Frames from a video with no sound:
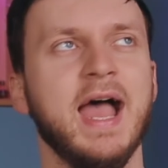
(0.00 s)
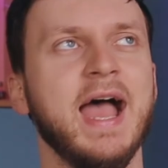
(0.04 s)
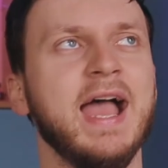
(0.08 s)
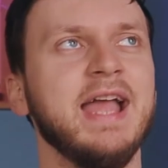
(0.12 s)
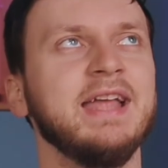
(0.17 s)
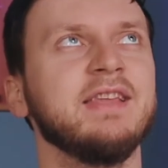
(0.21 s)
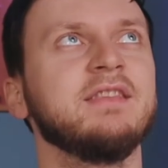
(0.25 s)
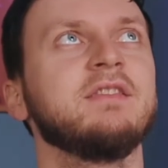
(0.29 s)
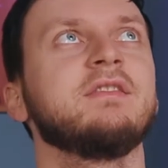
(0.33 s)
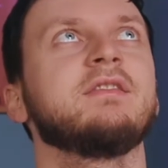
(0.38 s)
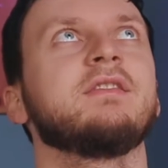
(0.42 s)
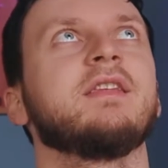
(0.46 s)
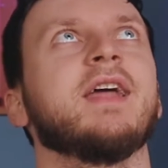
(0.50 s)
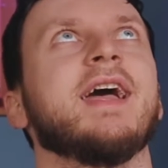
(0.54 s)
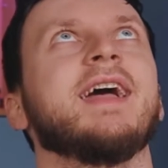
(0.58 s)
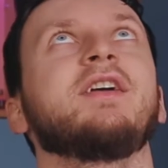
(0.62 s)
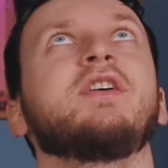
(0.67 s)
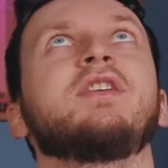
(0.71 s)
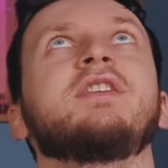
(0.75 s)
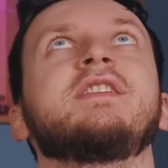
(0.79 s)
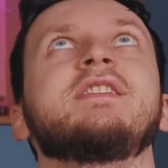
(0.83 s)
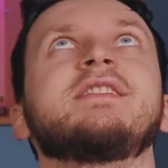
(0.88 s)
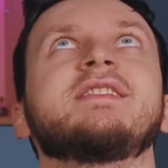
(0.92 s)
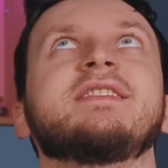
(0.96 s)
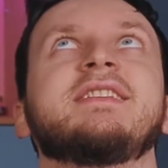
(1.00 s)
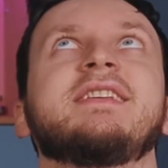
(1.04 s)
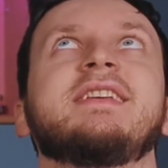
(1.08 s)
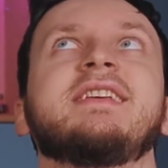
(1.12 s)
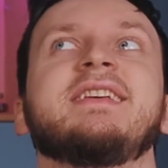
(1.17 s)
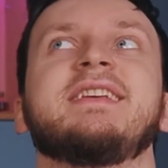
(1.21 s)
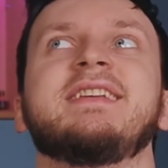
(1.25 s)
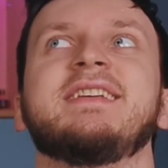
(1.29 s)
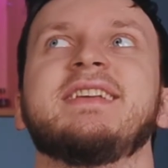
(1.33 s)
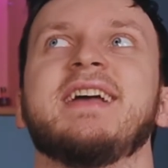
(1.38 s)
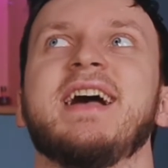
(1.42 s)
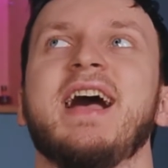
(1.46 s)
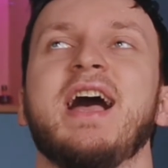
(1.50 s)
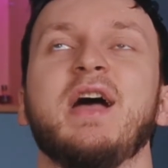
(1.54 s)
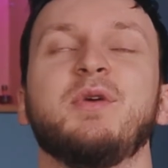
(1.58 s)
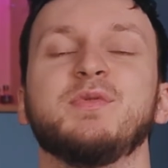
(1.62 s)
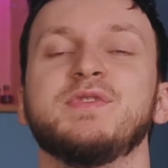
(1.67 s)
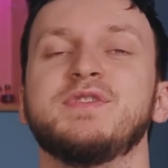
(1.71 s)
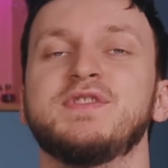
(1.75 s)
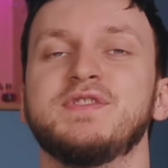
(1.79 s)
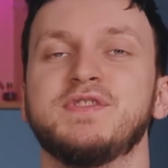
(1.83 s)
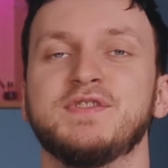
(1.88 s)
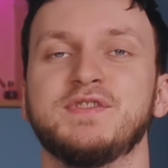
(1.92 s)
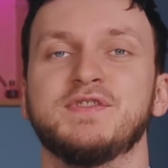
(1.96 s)
I honestly
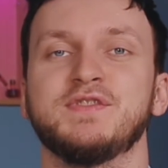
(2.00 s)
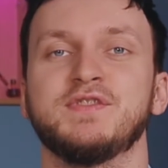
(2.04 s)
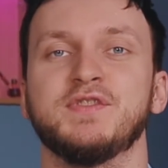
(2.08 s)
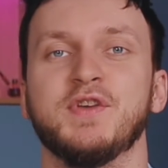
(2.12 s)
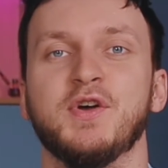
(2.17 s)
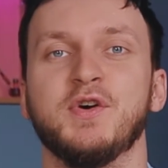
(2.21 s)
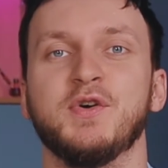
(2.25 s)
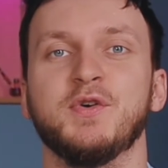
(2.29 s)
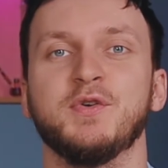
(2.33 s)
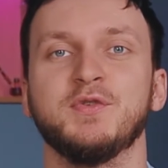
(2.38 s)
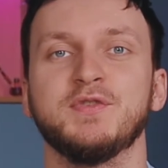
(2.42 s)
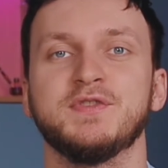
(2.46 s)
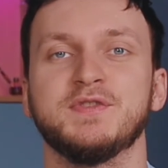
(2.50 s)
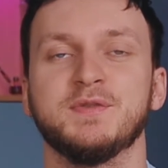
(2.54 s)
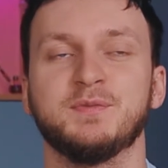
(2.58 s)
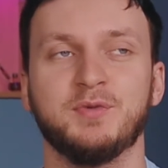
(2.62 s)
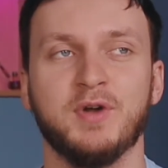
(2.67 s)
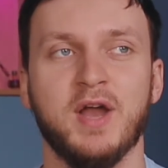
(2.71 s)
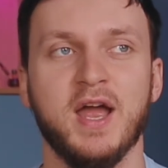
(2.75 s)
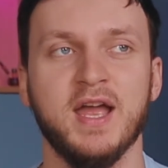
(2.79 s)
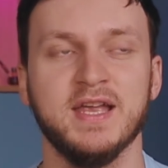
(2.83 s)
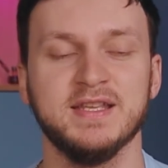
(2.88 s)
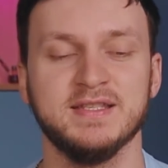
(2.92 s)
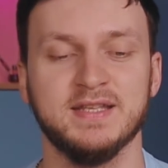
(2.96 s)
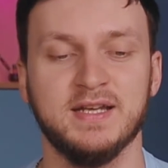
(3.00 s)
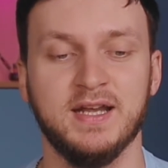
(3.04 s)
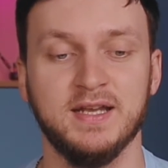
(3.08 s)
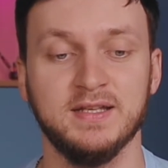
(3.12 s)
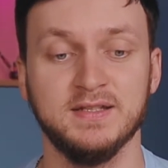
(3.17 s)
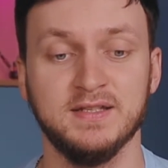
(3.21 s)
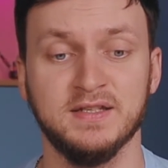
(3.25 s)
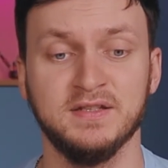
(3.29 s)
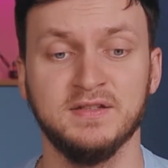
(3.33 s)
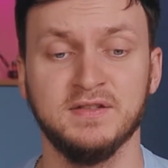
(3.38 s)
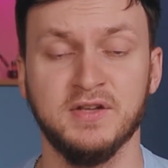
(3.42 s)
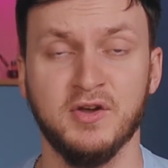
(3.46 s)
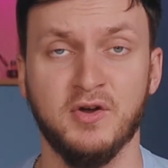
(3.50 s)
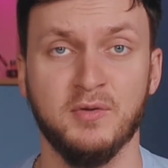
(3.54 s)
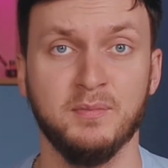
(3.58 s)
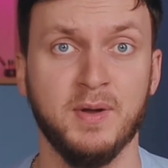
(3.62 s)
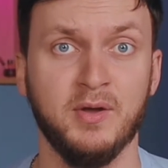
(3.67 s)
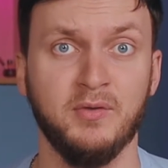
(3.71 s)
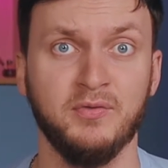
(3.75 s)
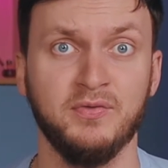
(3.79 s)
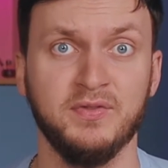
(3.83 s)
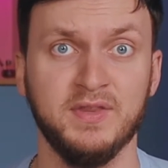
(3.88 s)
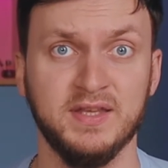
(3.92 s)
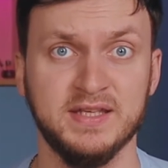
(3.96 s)
was so surprised that I didn't know
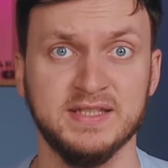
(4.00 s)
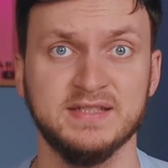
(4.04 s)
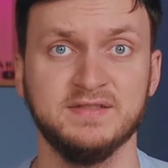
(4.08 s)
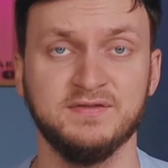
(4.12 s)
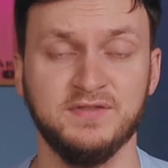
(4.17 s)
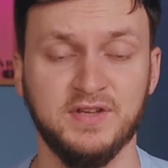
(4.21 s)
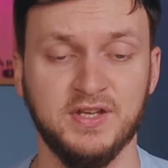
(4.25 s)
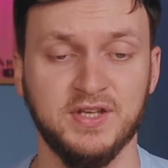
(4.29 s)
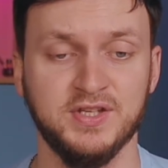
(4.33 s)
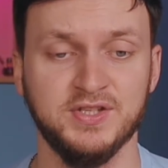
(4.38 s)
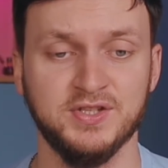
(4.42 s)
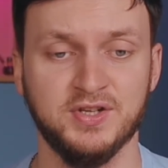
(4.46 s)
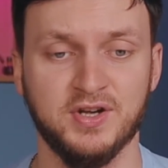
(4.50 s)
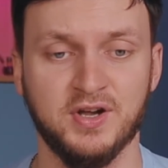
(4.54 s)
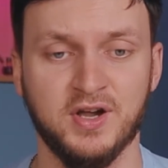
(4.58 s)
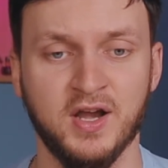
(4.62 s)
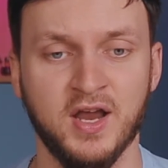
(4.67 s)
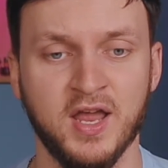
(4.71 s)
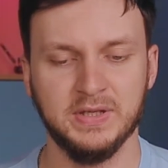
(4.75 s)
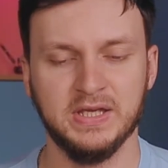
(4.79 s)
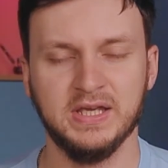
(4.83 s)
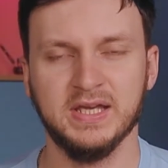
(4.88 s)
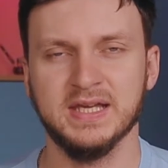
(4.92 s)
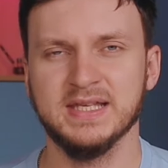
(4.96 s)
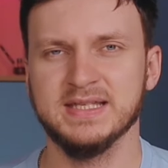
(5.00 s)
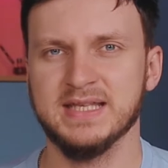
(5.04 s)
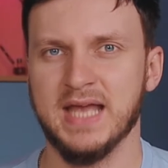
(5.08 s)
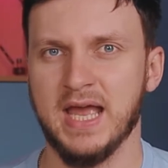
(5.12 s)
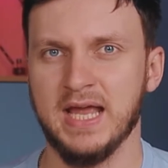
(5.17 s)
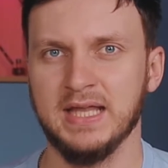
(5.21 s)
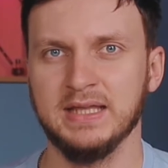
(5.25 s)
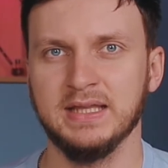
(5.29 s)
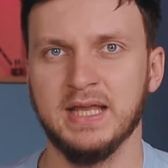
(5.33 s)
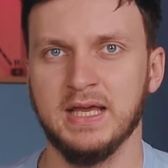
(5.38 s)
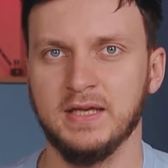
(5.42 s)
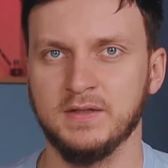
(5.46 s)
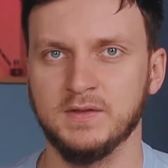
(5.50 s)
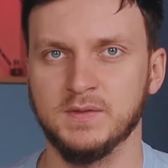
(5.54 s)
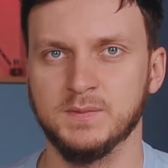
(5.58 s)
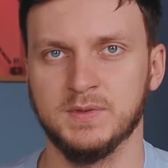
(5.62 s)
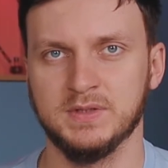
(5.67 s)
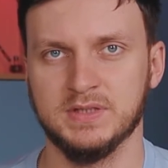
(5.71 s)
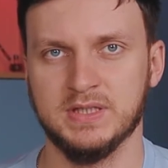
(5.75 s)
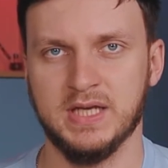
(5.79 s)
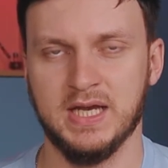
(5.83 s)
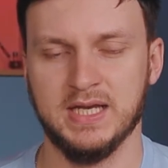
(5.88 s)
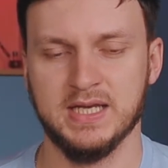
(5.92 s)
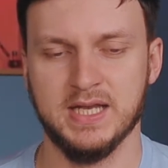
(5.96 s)
about this feature, because I like to
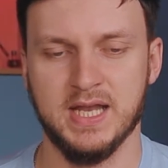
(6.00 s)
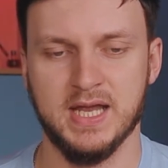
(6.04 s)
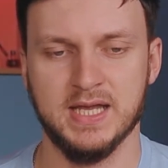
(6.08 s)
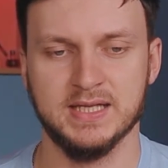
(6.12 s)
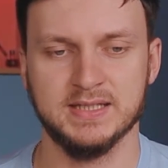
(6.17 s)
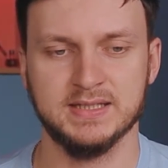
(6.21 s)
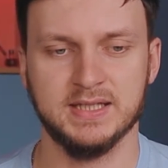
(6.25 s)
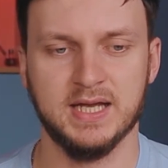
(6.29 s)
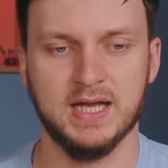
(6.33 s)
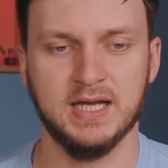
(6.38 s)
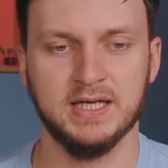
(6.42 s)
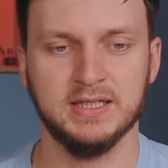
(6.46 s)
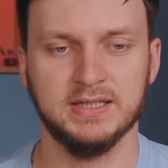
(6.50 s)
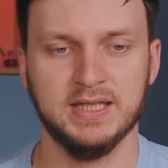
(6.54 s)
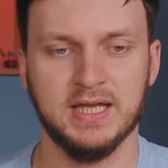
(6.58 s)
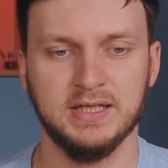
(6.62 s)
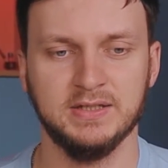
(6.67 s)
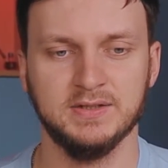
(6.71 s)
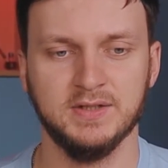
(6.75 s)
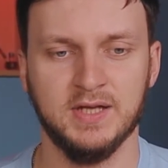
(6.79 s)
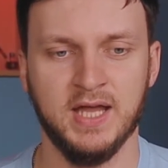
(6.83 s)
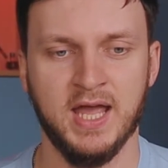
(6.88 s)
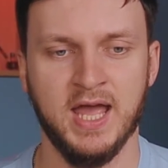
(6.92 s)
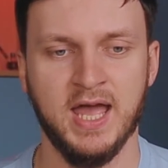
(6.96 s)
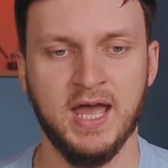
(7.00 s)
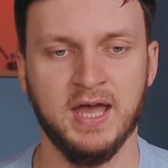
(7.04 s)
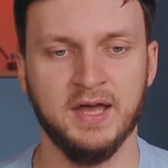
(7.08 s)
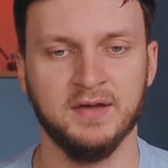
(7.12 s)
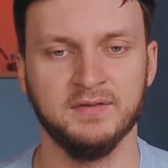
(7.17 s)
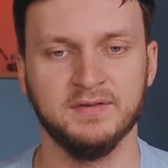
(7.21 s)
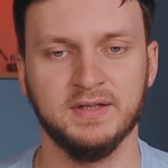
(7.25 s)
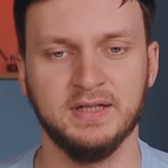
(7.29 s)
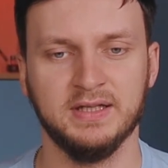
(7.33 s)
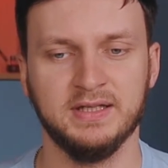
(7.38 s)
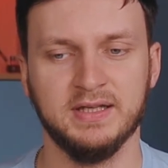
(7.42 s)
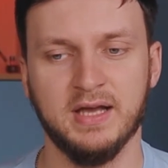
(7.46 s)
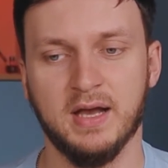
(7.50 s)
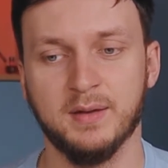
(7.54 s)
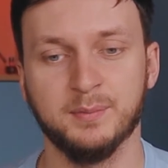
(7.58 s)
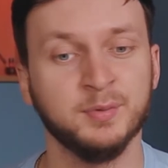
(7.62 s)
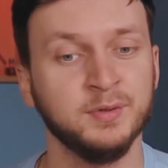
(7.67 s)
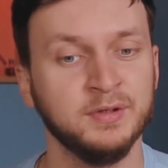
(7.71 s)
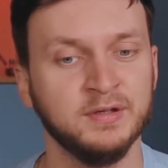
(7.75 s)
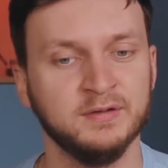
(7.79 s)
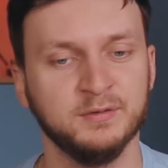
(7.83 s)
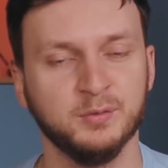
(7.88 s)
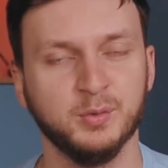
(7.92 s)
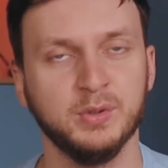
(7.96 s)
multitask. I like to have like a
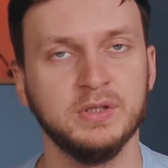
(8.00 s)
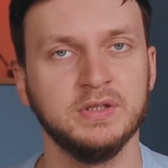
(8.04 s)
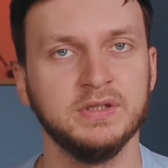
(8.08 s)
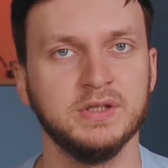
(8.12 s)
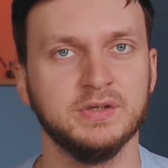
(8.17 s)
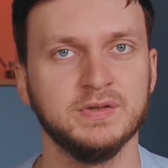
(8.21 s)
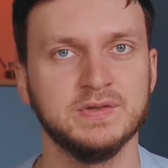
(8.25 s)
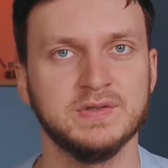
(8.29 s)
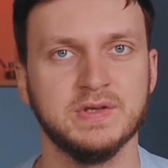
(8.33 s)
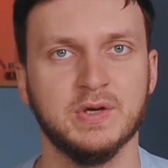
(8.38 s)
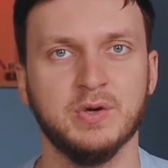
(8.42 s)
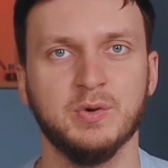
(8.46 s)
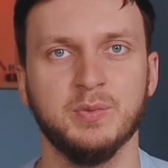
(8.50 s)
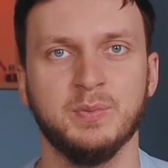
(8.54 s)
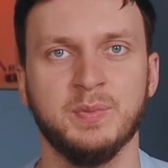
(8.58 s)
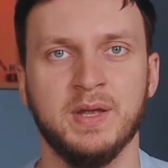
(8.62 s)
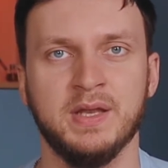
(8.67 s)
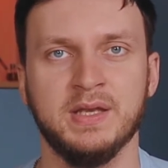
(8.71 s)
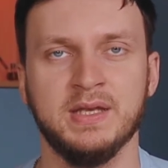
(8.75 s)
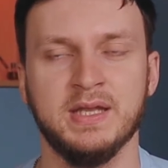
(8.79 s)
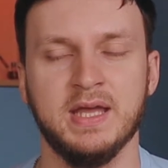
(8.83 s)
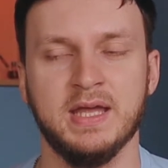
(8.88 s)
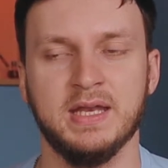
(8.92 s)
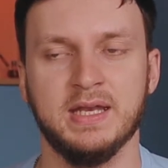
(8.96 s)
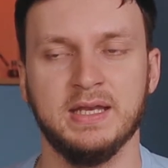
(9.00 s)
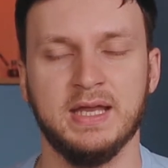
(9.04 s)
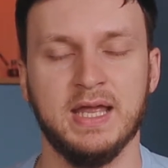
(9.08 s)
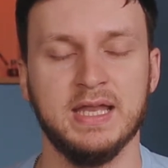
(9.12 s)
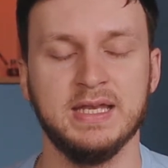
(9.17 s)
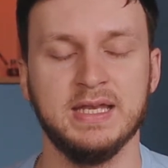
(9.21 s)
couple of windows open at